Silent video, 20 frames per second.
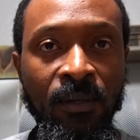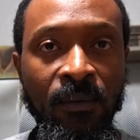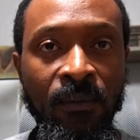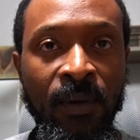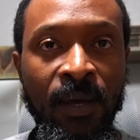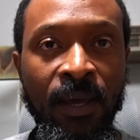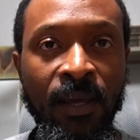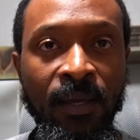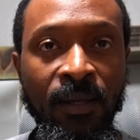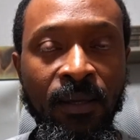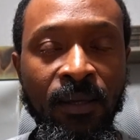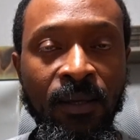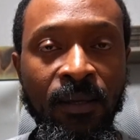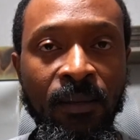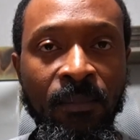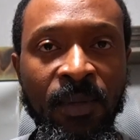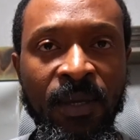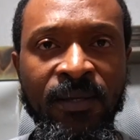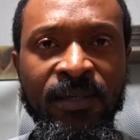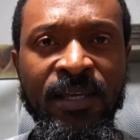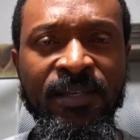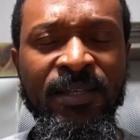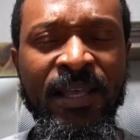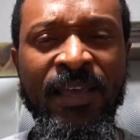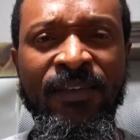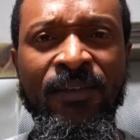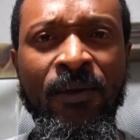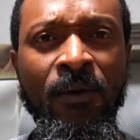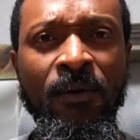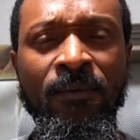right? Because
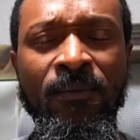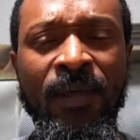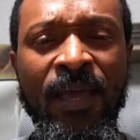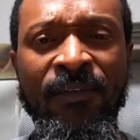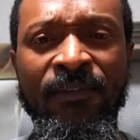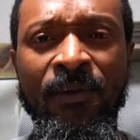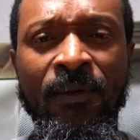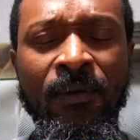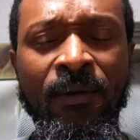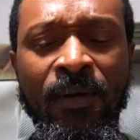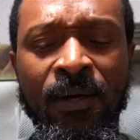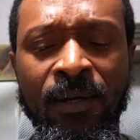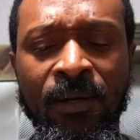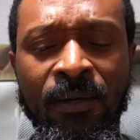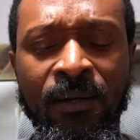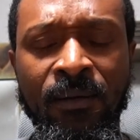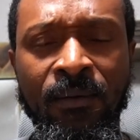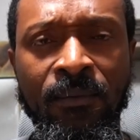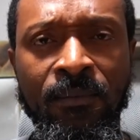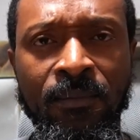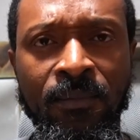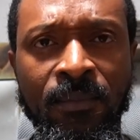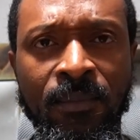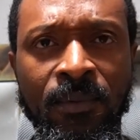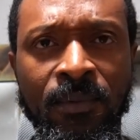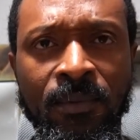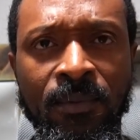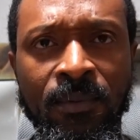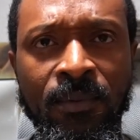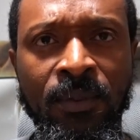that's all
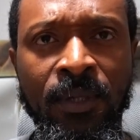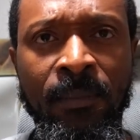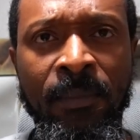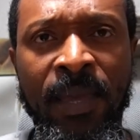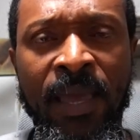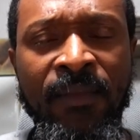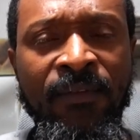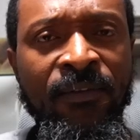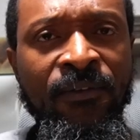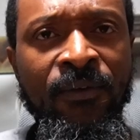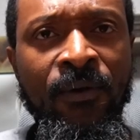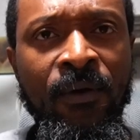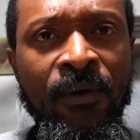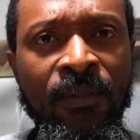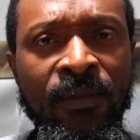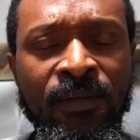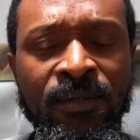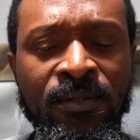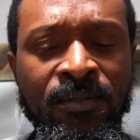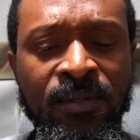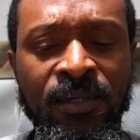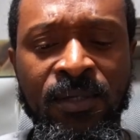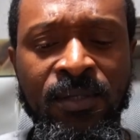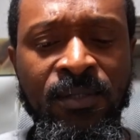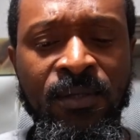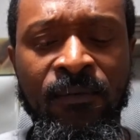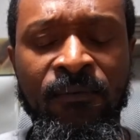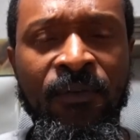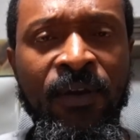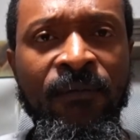the Masons are. There's
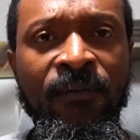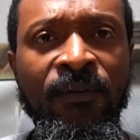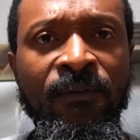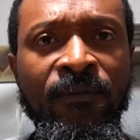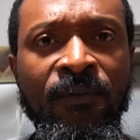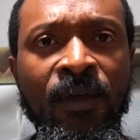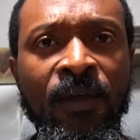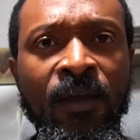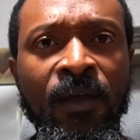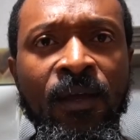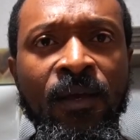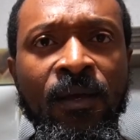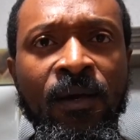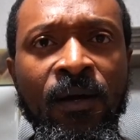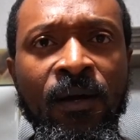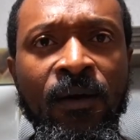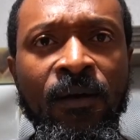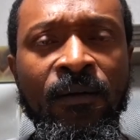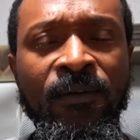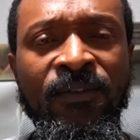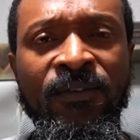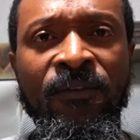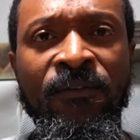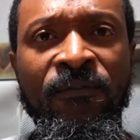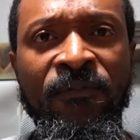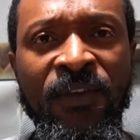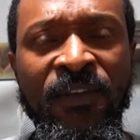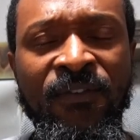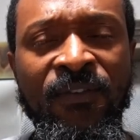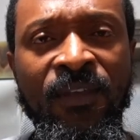just a very
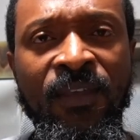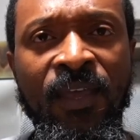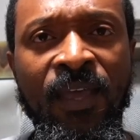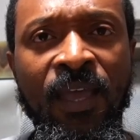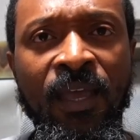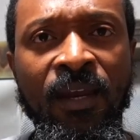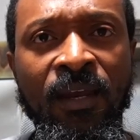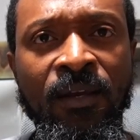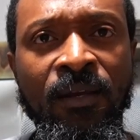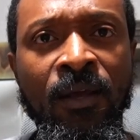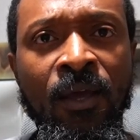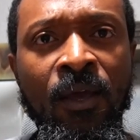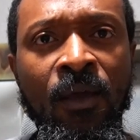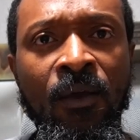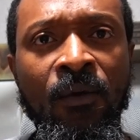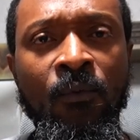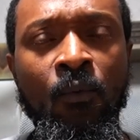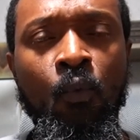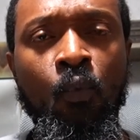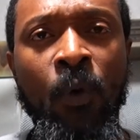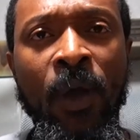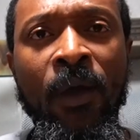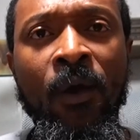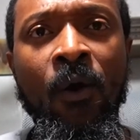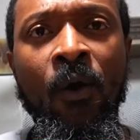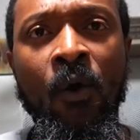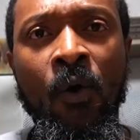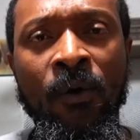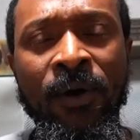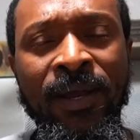sophisticated,
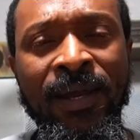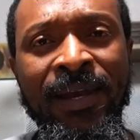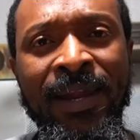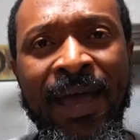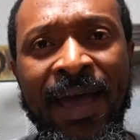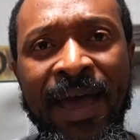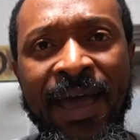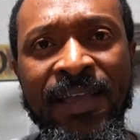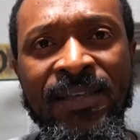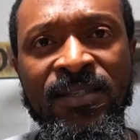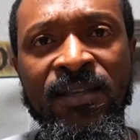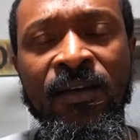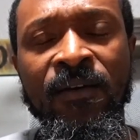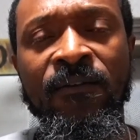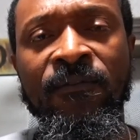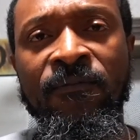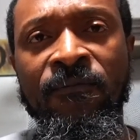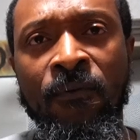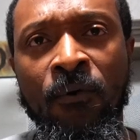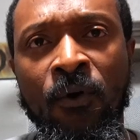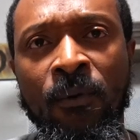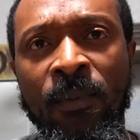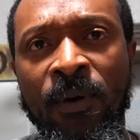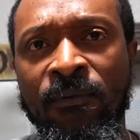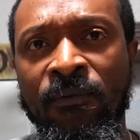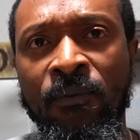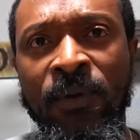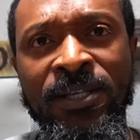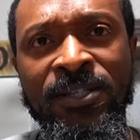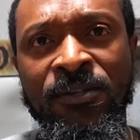well-organized form
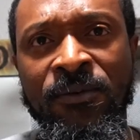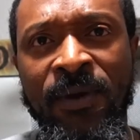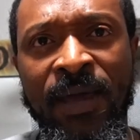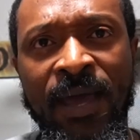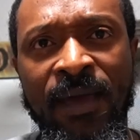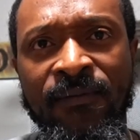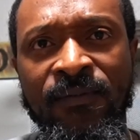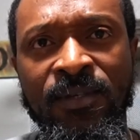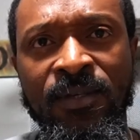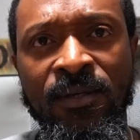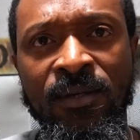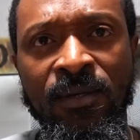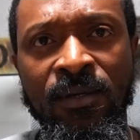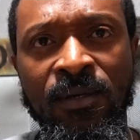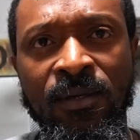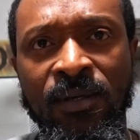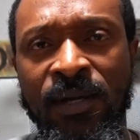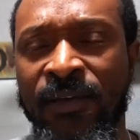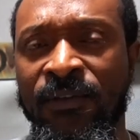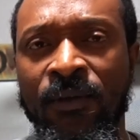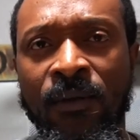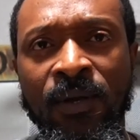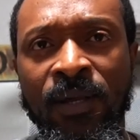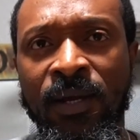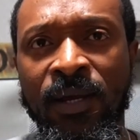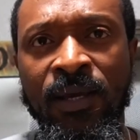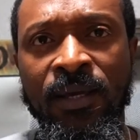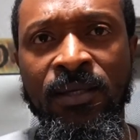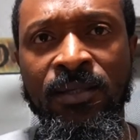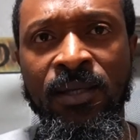of witchcraft. That's all
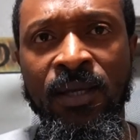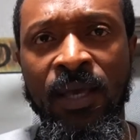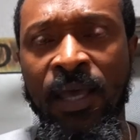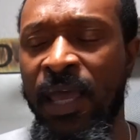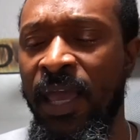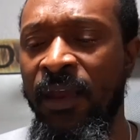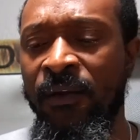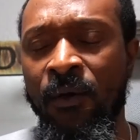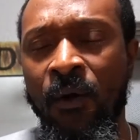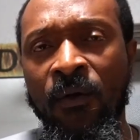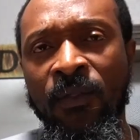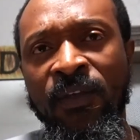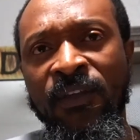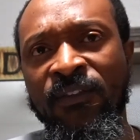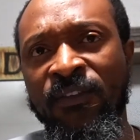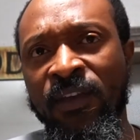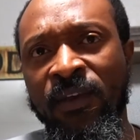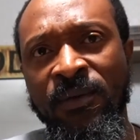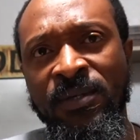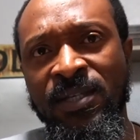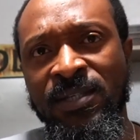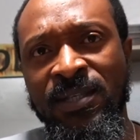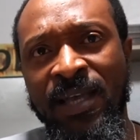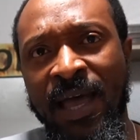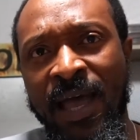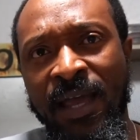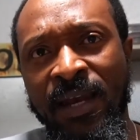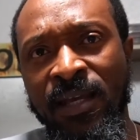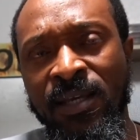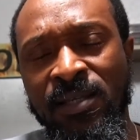it is. And all these secret
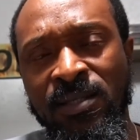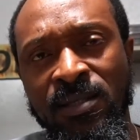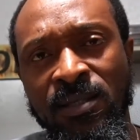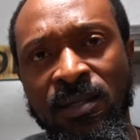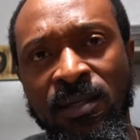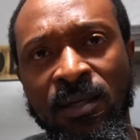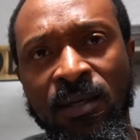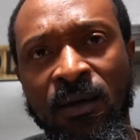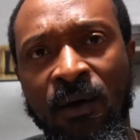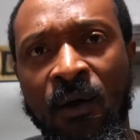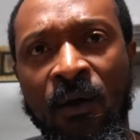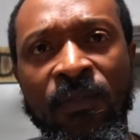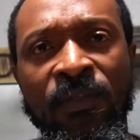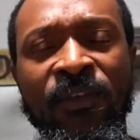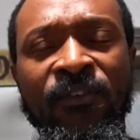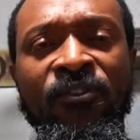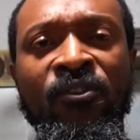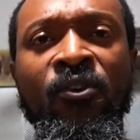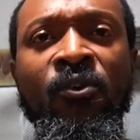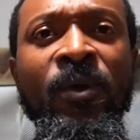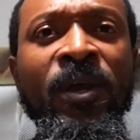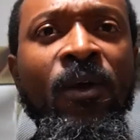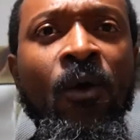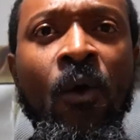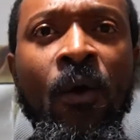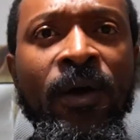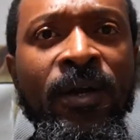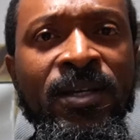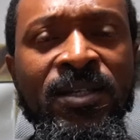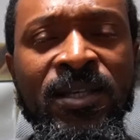societies, all these Greek
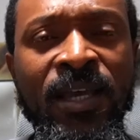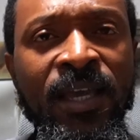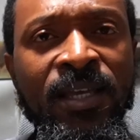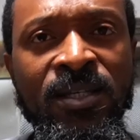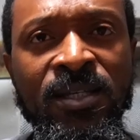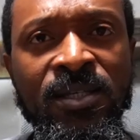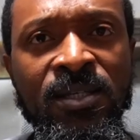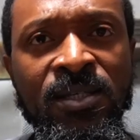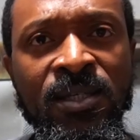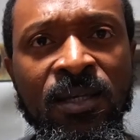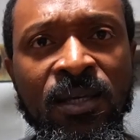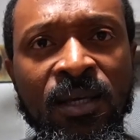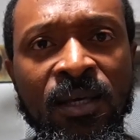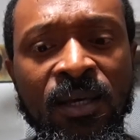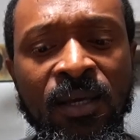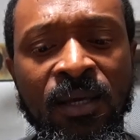organizations,